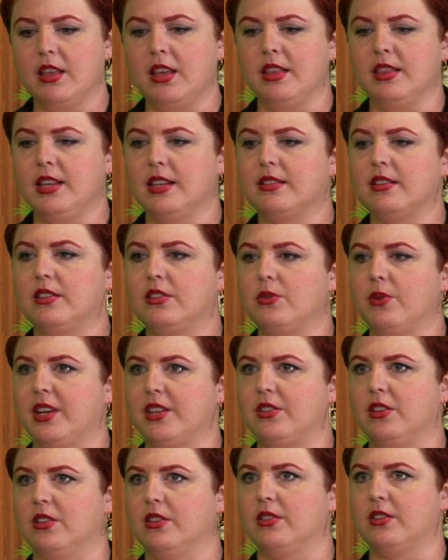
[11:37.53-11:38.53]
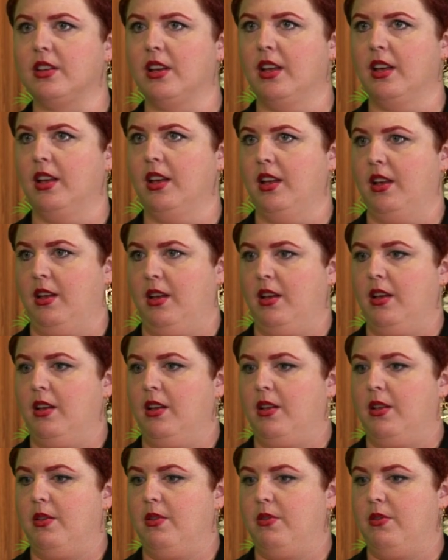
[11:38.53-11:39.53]
in these situations,
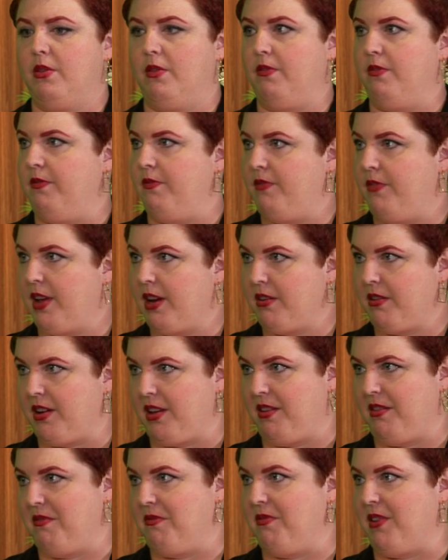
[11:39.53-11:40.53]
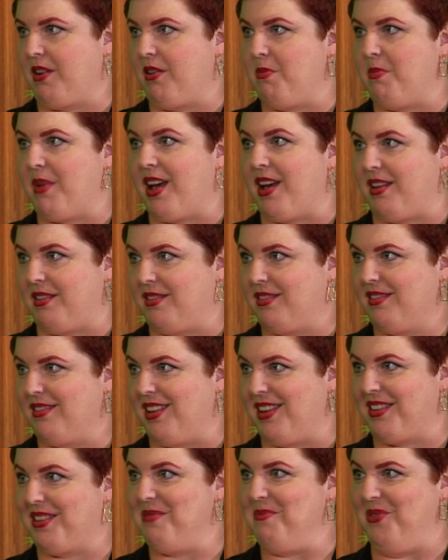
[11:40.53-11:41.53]
they're very, very bad
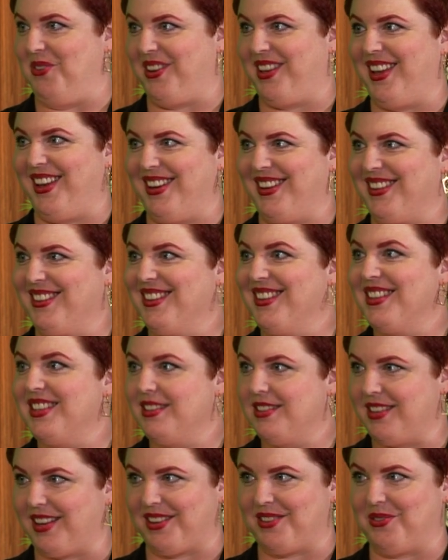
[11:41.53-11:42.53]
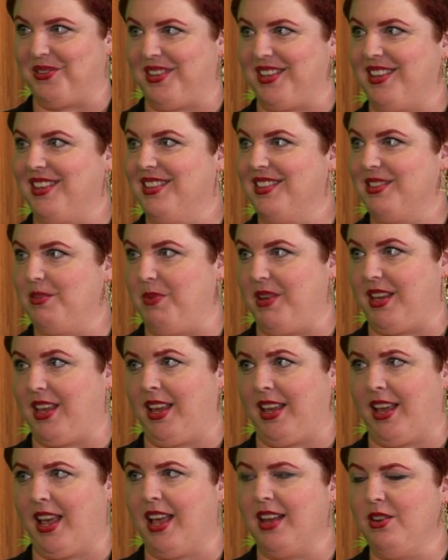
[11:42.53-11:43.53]
at communicating, right. sexually
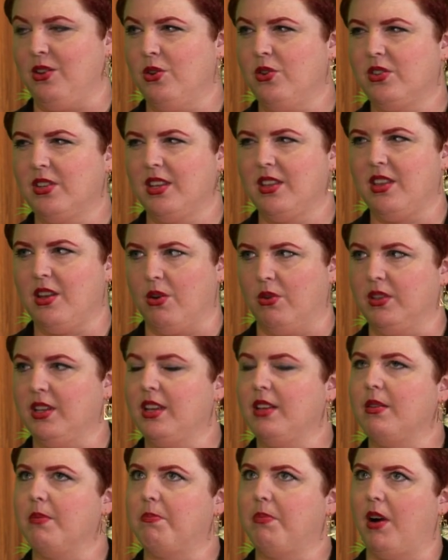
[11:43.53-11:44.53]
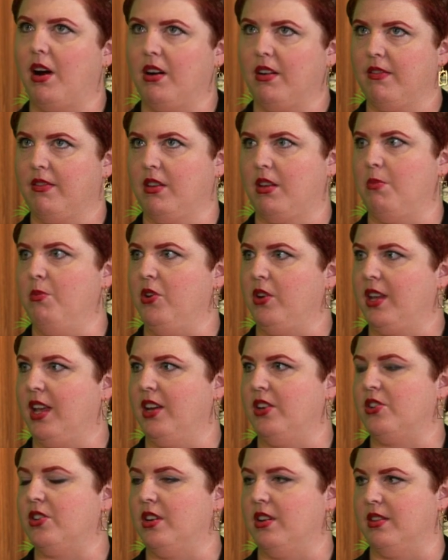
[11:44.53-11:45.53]
speaking. And usually the only part of the
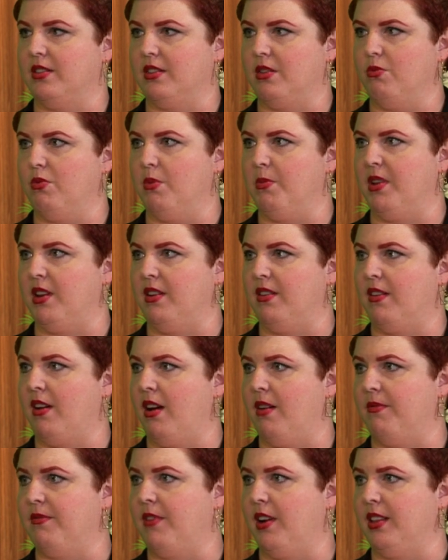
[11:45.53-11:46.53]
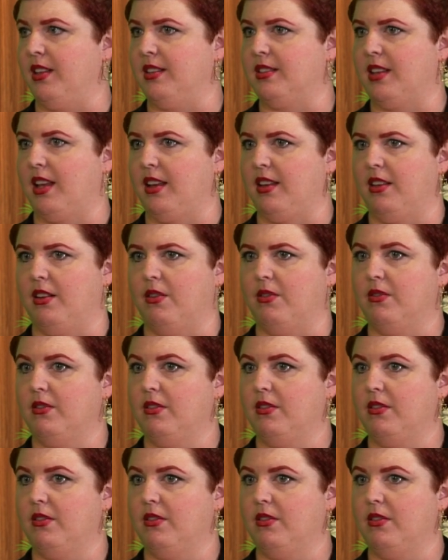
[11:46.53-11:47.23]
communication is the woman um, finally saying, you know,